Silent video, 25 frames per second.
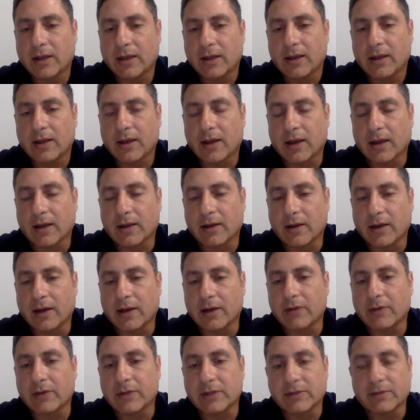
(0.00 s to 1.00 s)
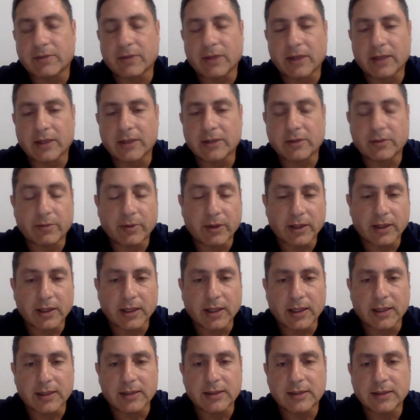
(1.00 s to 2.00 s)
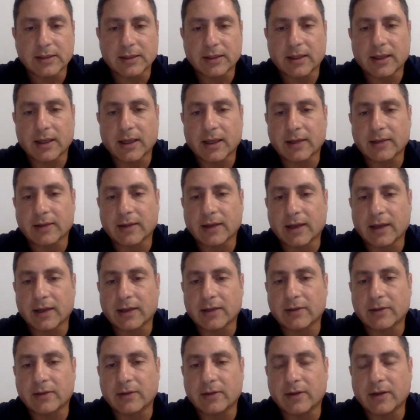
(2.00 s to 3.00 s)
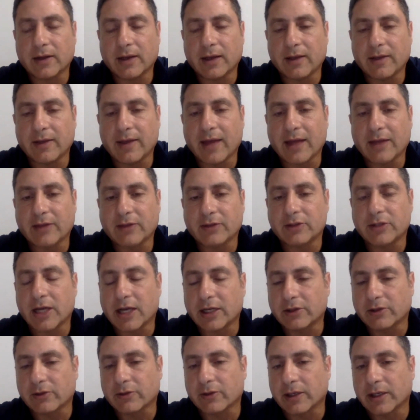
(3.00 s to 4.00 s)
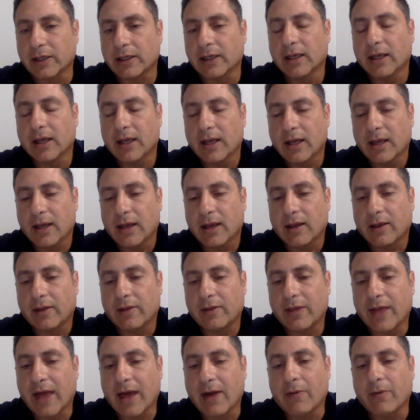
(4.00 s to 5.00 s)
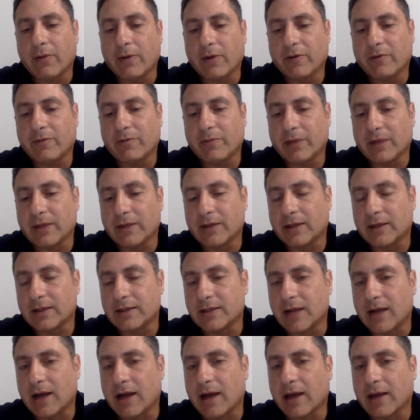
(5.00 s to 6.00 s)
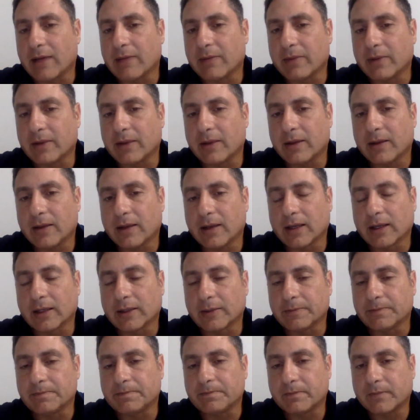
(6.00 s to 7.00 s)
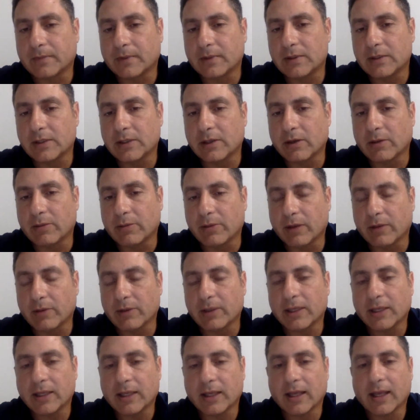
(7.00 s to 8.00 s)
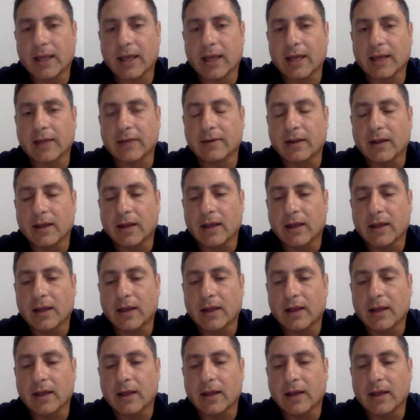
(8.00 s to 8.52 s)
hundreds of millions or billions. And in that trajectory, that would have been the time to go public. And